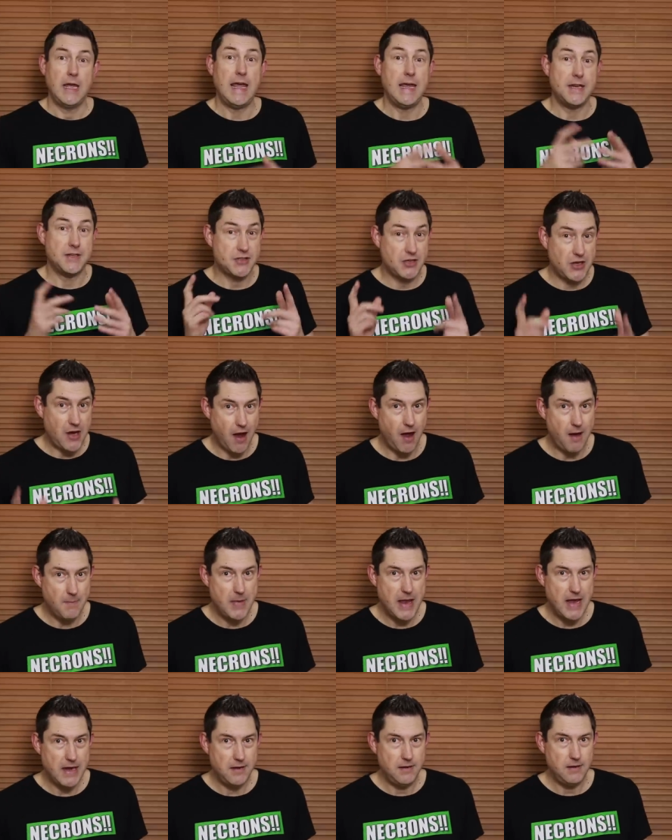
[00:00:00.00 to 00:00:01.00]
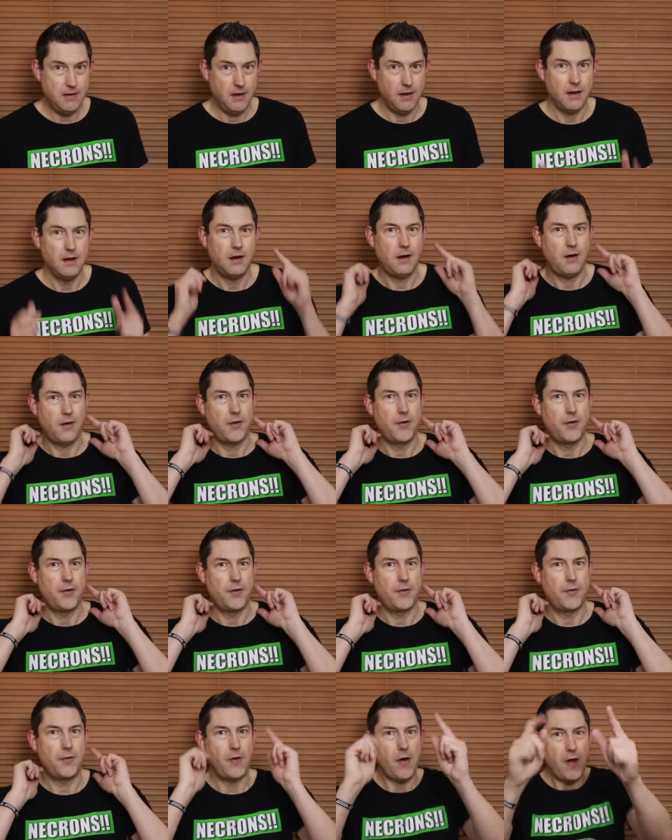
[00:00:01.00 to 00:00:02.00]
it's coming
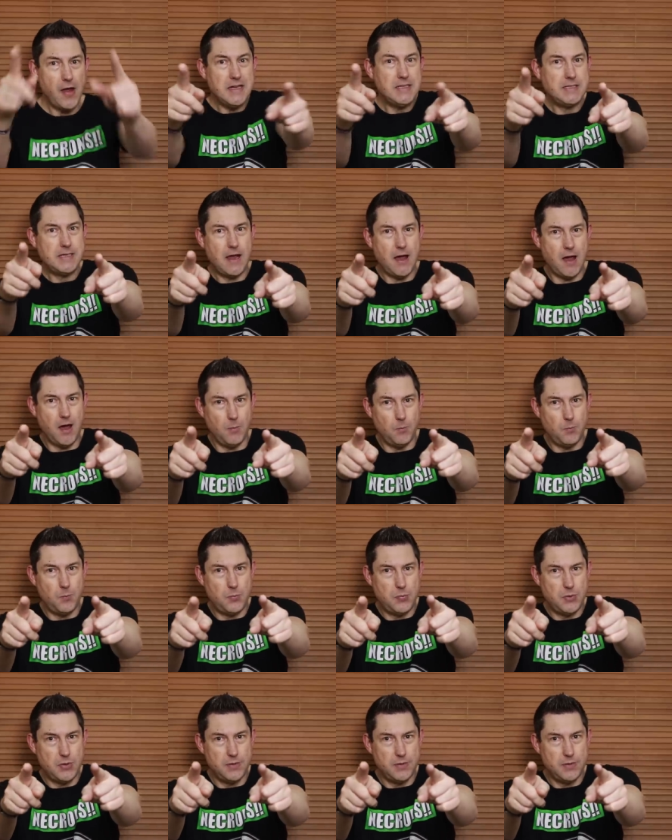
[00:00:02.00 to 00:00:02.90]
right up.